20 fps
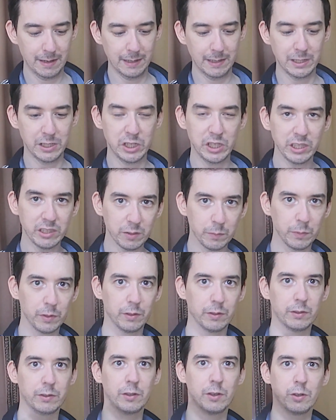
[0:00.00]

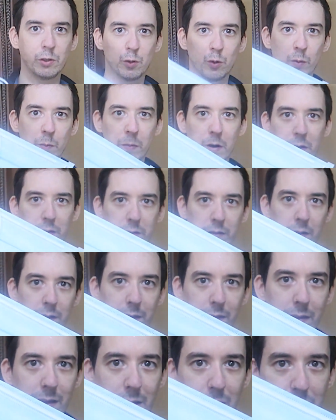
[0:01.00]
legitimate surgical mask
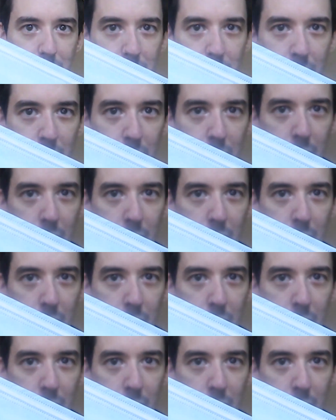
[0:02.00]
like this,